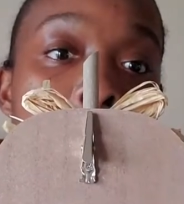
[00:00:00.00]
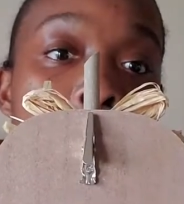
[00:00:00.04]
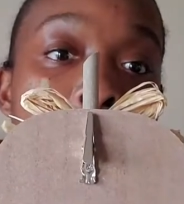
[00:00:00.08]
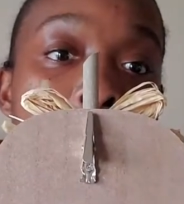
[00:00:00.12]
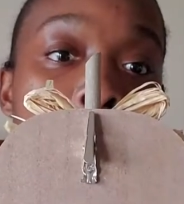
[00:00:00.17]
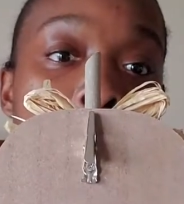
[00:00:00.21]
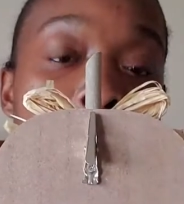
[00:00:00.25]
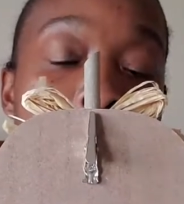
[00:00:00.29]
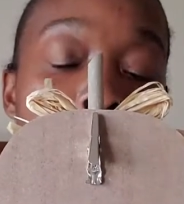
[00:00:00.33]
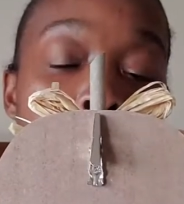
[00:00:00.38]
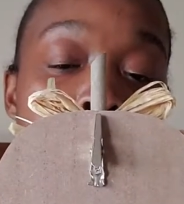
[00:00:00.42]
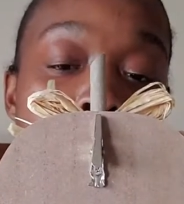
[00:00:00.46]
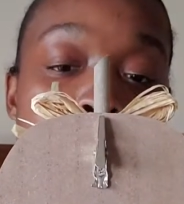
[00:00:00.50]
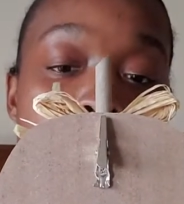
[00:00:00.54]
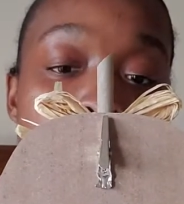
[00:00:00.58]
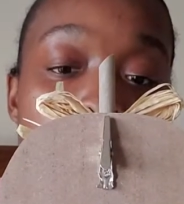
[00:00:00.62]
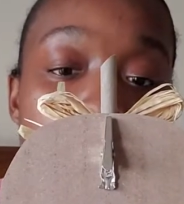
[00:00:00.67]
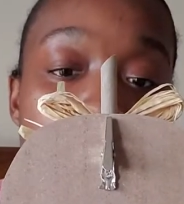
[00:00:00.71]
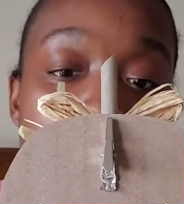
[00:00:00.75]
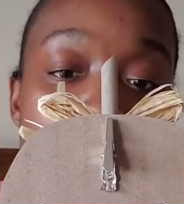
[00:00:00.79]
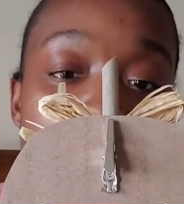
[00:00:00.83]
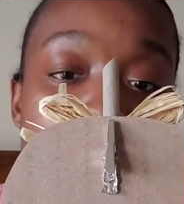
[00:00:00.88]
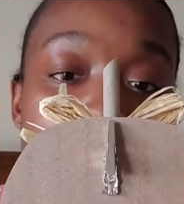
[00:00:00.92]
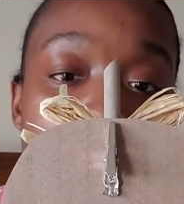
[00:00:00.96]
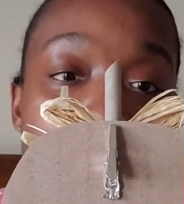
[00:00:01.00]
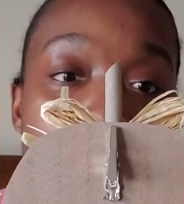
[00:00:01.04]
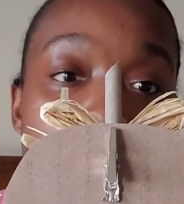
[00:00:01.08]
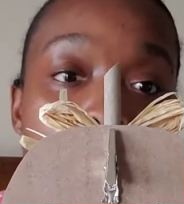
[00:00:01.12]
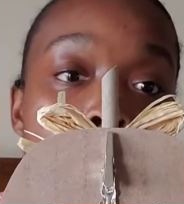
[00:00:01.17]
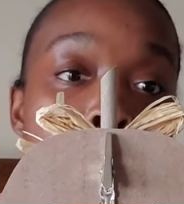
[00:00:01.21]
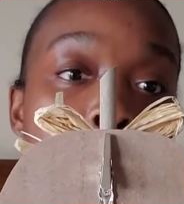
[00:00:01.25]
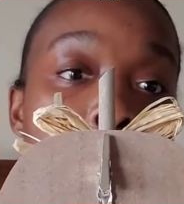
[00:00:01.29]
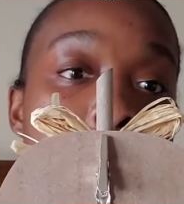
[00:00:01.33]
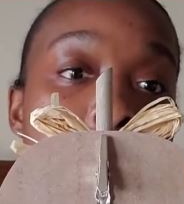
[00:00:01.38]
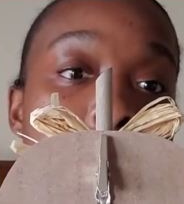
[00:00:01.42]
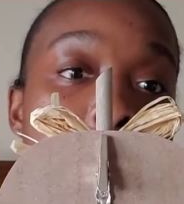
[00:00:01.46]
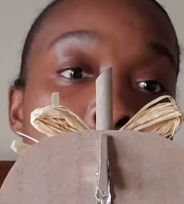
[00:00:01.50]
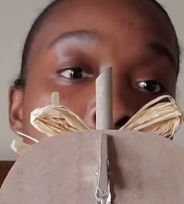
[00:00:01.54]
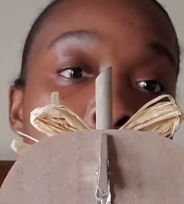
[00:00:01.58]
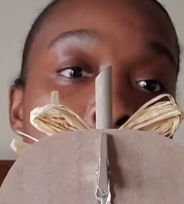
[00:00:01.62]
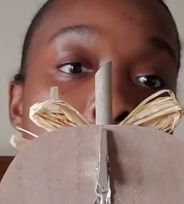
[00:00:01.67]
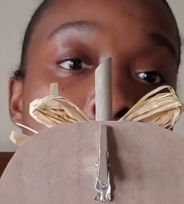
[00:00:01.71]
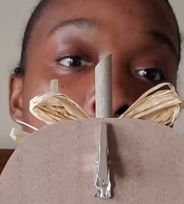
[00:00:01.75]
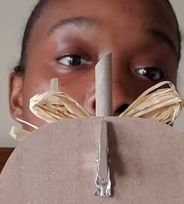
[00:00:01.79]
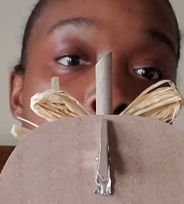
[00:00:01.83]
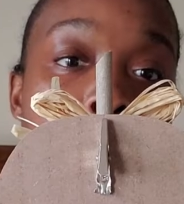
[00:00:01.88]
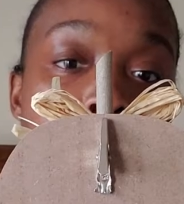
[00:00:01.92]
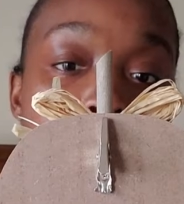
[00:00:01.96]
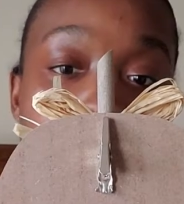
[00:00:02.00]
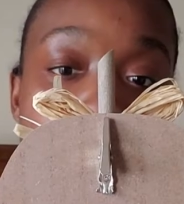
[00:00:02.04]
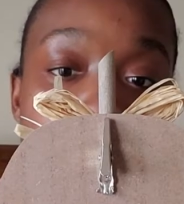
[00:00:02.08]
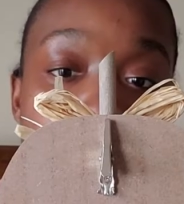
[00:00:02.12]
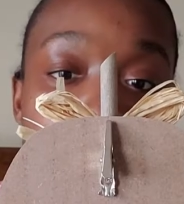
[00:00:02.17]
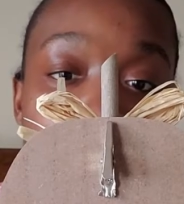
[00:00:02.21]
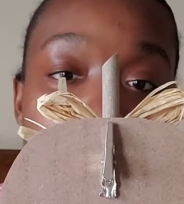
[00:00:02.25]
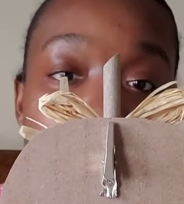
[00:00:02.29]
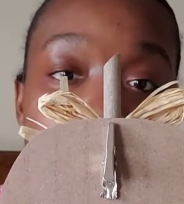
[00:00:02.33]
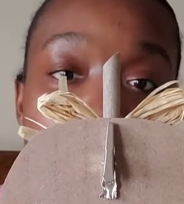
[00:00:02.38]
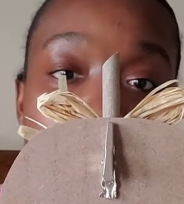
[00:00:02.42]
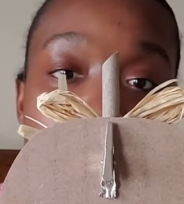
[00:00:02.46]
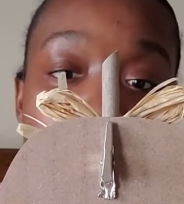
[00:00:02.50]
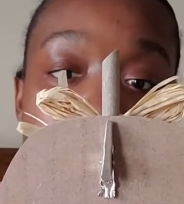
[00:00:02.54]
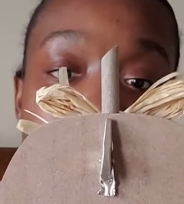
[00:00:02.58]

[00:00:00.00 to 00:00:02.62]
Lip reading: and it was only $1 from Dollar General.